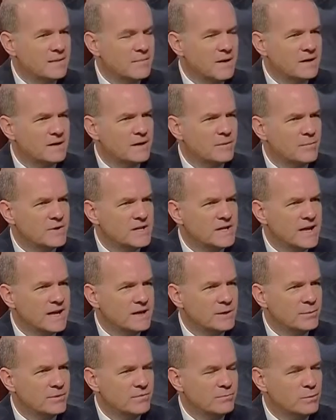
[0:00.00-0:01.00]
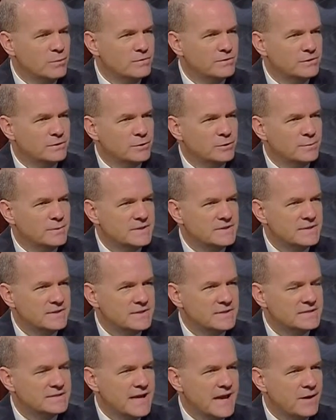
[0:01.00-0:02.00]
Montgomery County, we moved a little bit to
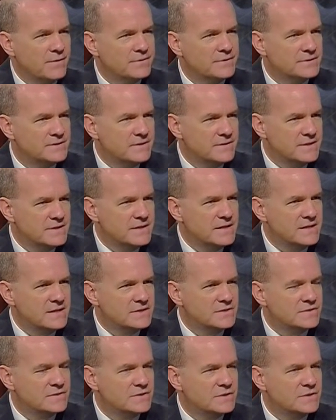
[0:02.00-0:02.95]
the south and to the east.